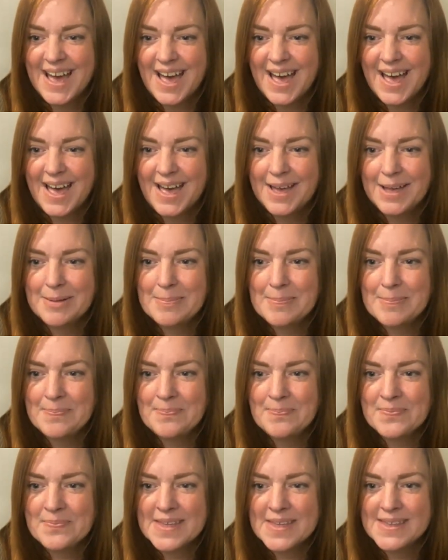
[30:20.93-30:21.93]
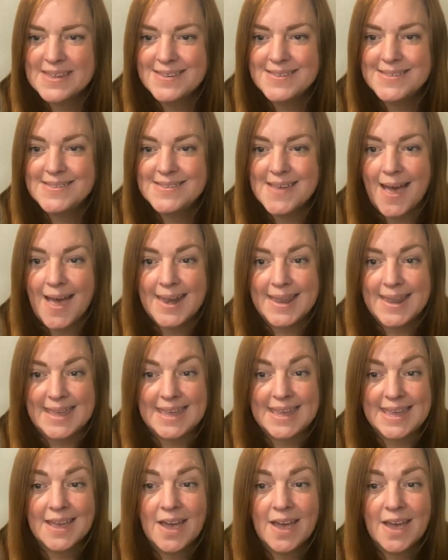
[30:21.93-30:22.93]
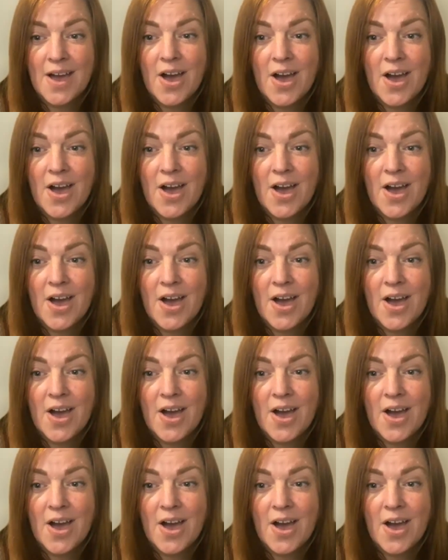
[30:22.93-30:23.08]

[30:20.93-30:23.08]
Dottie